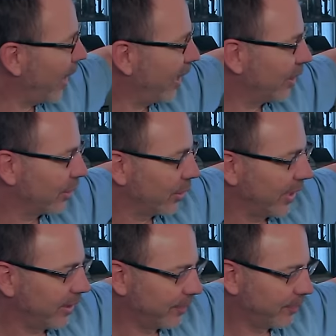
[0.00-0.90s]
way to do
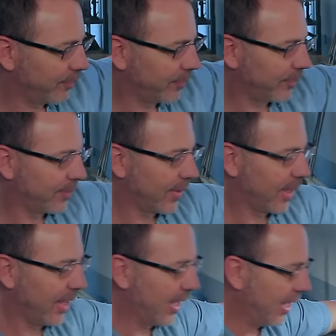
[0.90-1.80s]
it
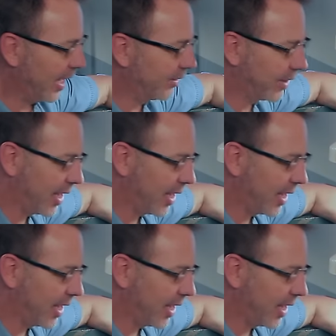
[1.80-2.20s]
is to